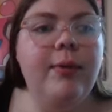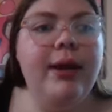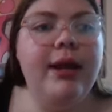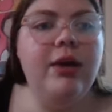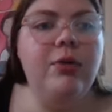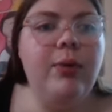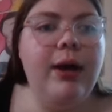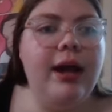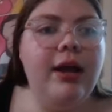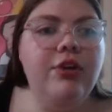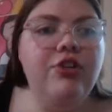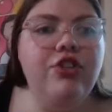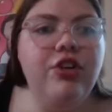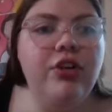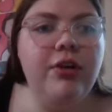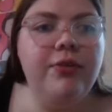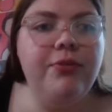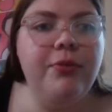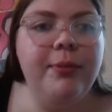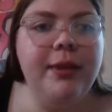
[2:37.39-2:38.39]
Wait. Why does
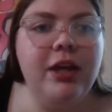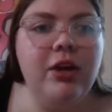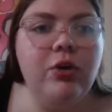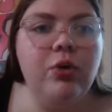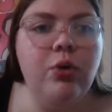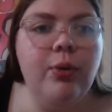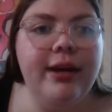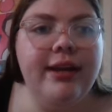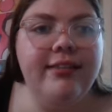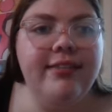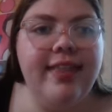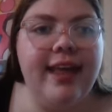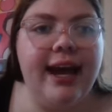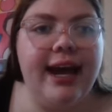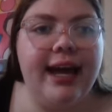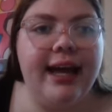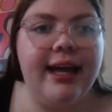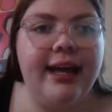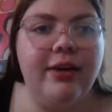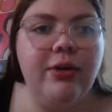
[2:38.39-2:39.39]
she look familiar? Who is
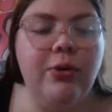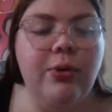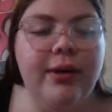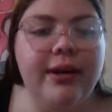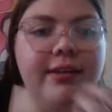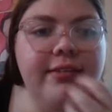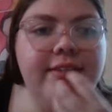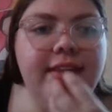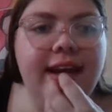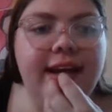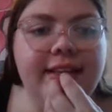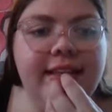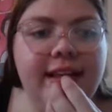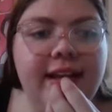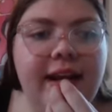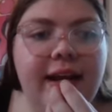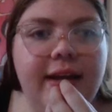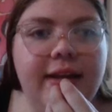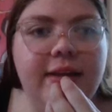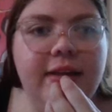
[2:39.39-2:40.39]
that? Who is that
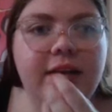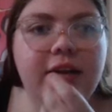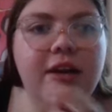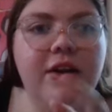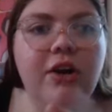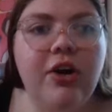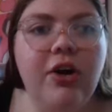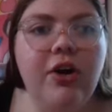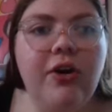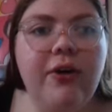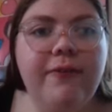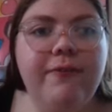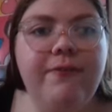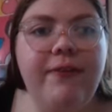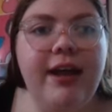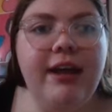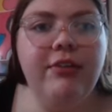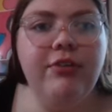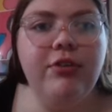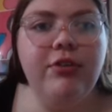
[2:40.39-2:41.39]
that I... Her
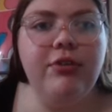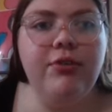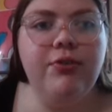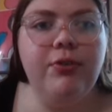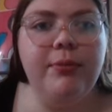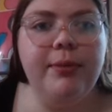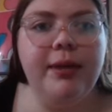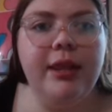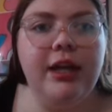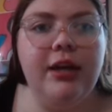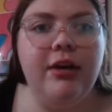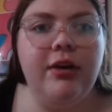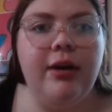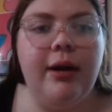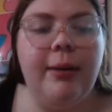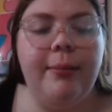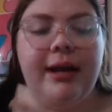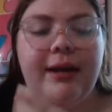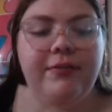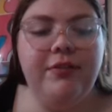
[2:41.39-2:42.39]
face looks
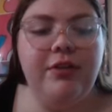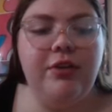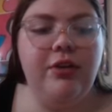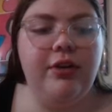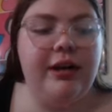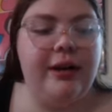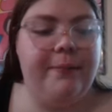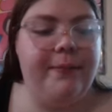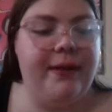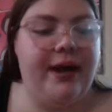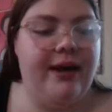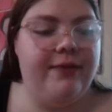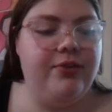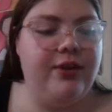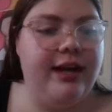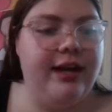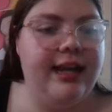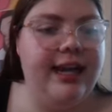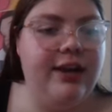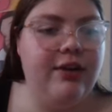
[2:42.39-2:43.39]
familiar. I'm gonna have to look it up
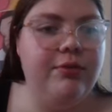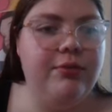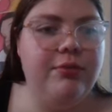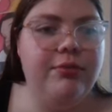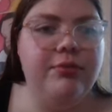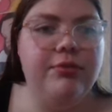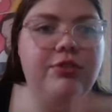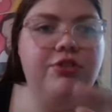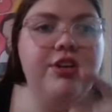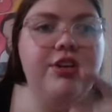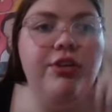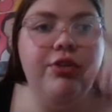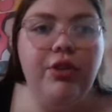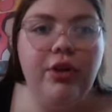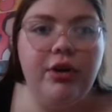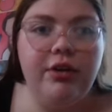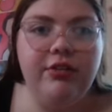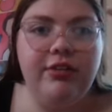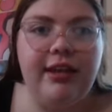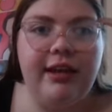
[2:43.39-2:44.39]
after. I can't remember. She
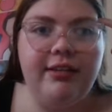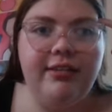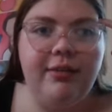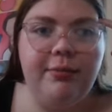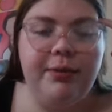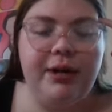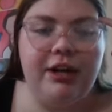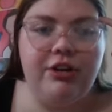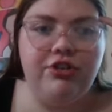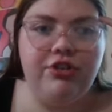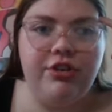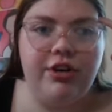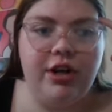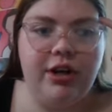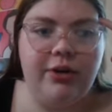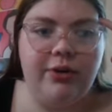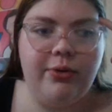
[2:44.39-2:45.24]
looks like someone I should know.